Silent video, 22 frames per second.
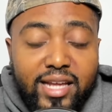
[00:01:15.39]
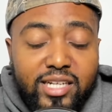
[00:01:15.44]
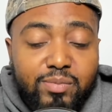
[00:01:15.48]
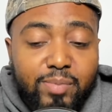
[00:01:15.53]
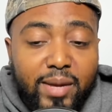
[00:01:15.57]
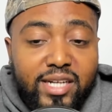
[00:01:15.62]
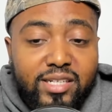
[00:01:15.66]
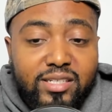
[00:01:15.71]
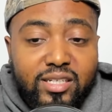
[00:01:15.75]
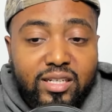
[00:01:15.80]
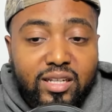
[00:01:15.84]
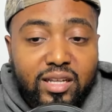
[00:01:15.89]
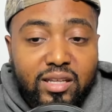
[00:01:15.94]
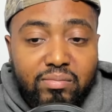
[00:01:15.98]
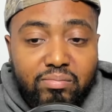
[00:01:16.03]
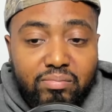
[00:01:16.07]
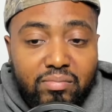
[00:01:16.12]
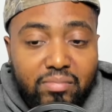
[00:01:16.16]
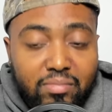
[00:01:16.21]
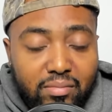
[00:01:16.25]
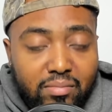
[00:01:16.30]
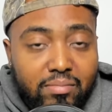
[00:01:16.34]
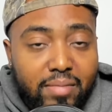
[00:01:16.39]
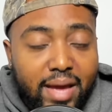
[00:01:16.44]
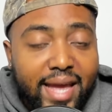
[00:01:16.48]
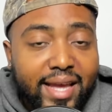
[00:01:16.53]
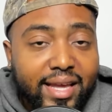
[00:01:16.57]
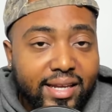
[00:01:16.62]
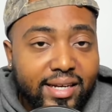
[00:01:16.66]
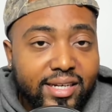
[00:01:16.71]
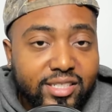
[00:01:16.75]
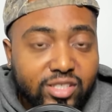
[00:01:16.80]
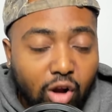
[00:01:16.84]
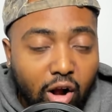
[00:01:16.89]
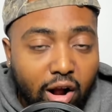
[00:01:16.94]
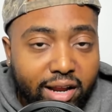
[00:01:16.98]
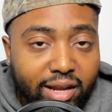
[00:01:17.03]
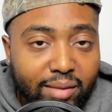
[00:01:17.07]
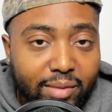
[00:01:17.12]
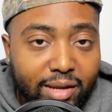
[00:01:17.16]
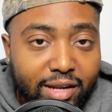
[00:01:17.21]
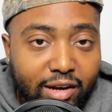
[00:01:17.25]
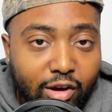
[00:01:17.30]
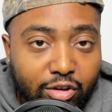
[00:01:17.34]
is basically making this
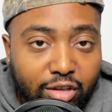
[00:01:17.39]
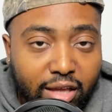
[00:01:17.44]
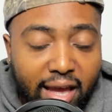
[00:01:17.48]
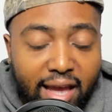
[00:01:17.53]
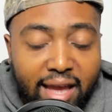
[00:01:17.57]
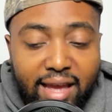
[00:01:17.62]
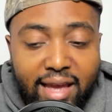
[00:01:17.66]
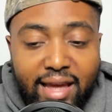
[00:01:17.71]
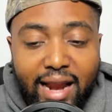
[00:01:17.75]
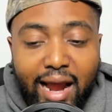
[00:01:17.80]
argument, okay?